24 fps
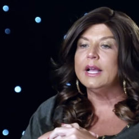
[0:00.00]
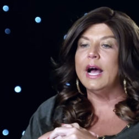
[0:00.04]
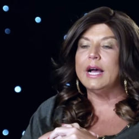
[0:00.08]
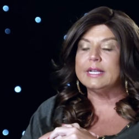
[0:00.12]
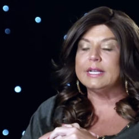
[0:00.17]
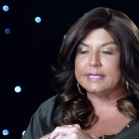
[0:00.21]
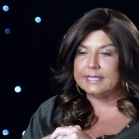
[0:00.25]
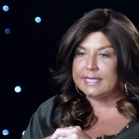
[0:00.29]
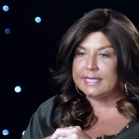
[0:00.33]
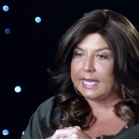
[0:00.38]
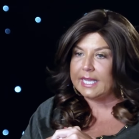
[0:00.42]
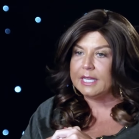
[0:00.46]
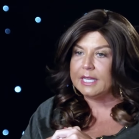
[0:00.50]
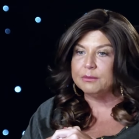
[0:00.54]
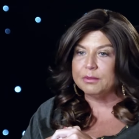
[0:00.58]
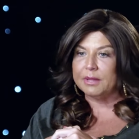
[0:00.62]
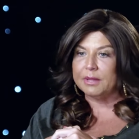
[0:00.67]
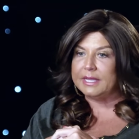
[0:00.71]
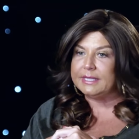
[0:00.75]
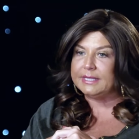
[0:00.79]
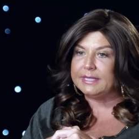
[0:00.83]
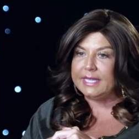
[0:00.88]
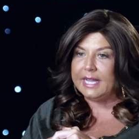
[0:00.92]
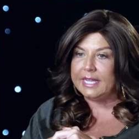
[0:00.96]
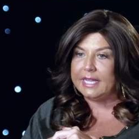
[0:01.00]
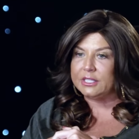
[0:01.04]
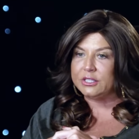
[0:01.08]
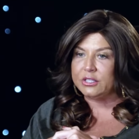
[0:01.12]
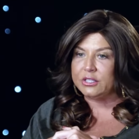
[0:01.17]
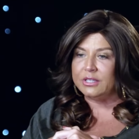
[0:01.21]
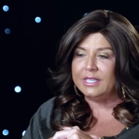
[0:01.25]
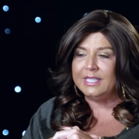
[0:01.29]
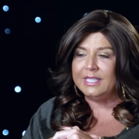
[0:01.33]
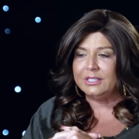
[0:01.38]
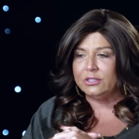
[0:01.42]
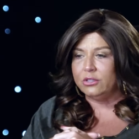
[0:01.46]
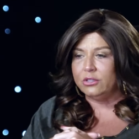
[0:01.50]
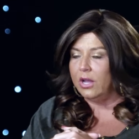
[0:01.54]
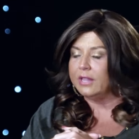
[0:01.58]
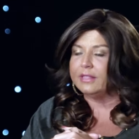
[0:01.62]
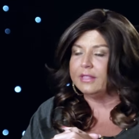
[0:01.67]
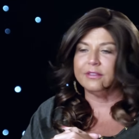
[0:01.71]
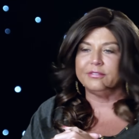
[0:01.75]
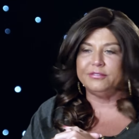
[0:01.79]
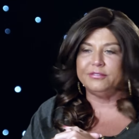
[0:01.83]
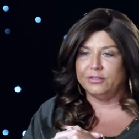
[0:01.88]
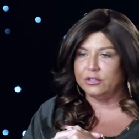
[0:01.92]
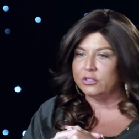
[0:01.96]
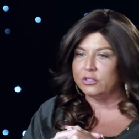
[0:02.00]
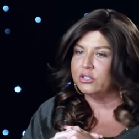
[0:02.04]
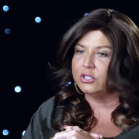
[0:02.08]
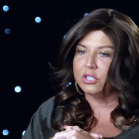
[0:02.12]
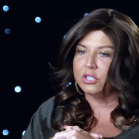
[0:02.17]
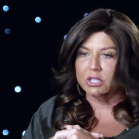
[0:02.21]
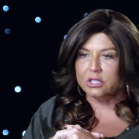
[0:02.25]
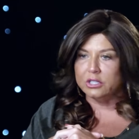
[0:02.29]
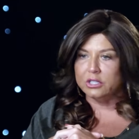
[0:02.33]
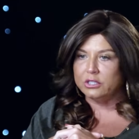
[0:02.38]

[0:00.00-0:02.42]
a second place dancer. He's not the first to